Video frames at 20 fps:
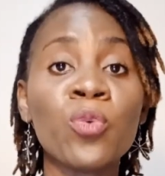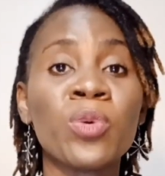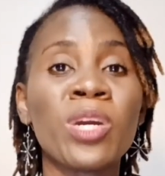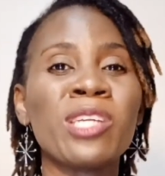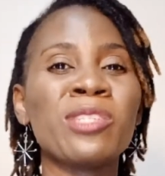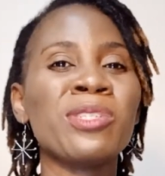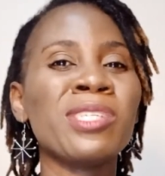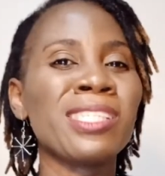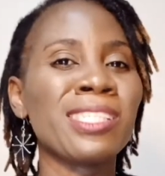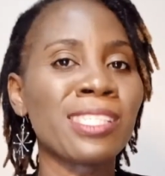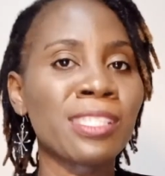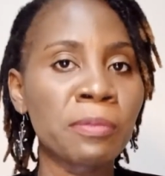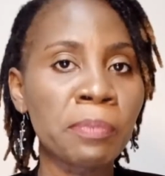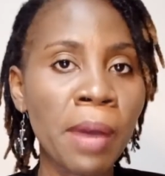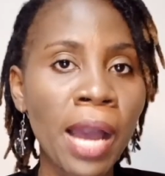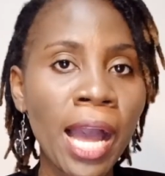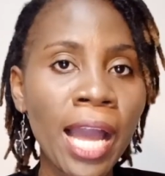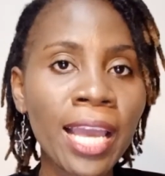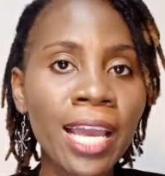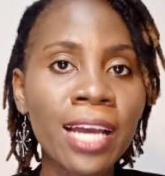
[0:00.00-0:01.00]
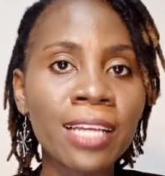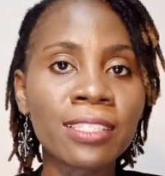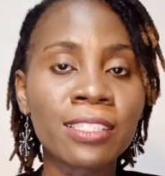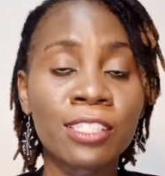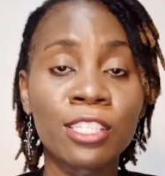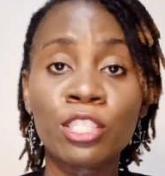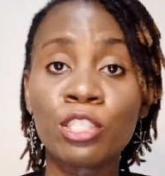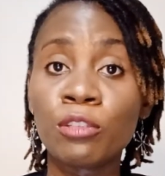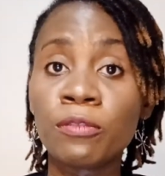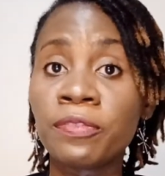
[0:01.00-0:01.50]
Were you inspired?
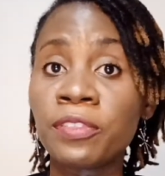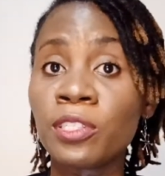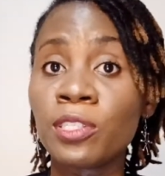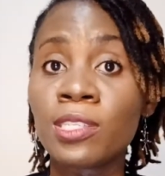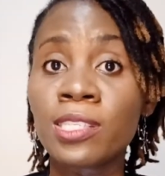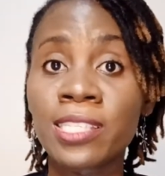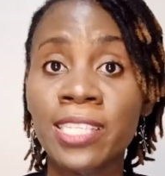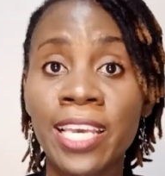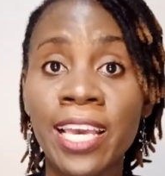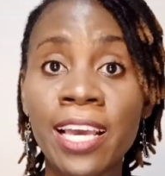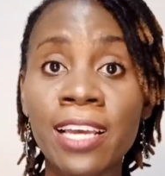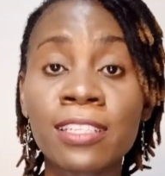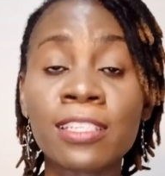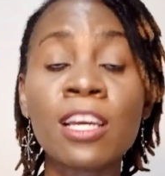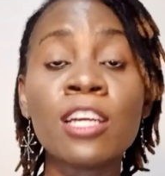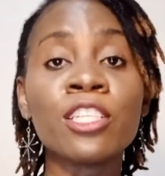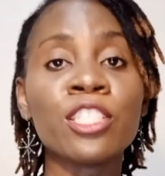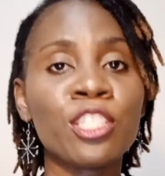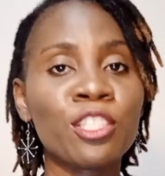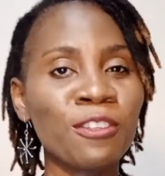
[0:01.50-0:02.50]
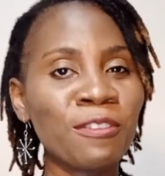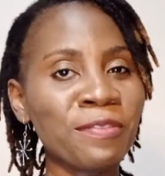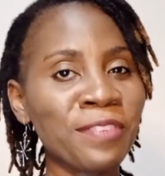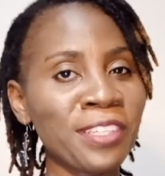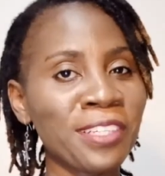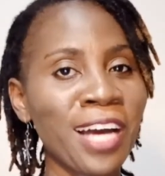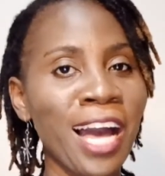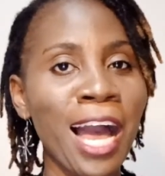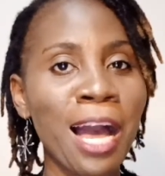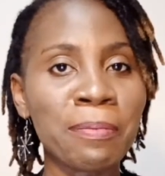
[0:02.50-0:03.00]
Did you feel scared? Did you
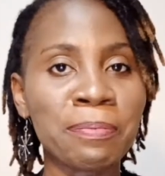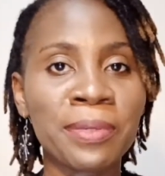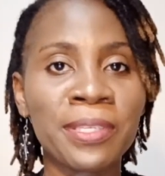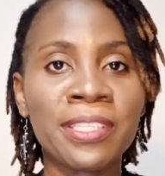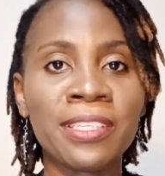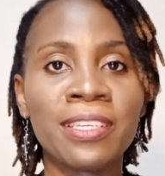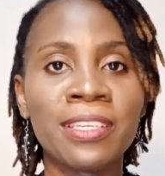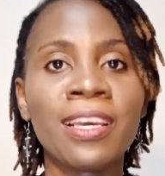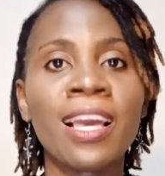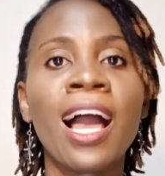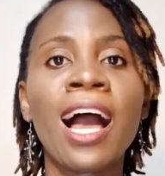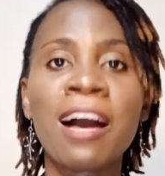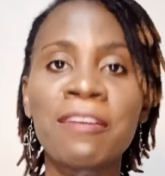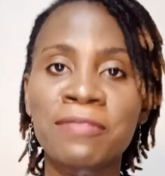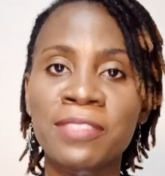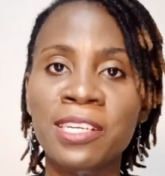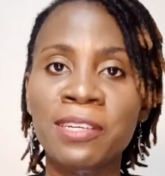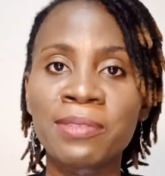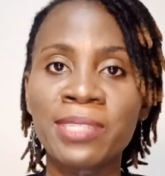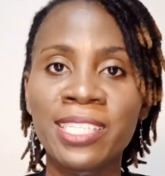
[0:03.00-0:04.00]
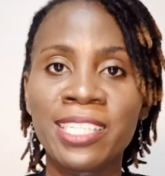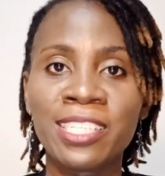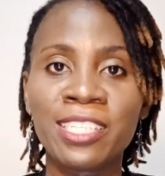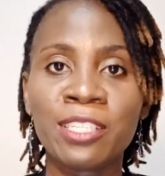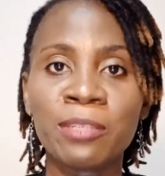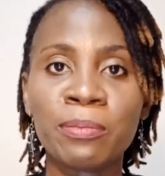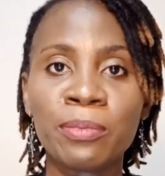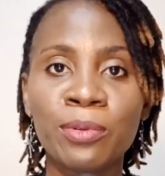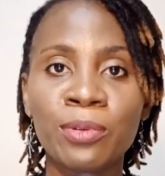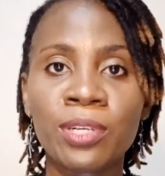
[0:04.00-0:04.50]
feel happy after
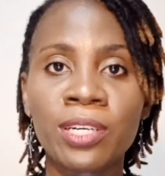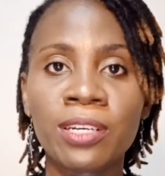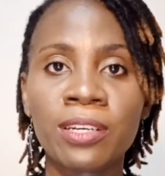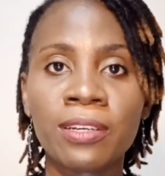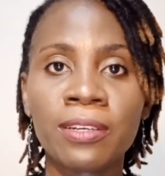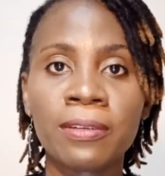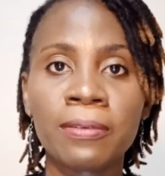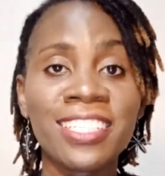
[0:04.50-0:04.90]
reading the book?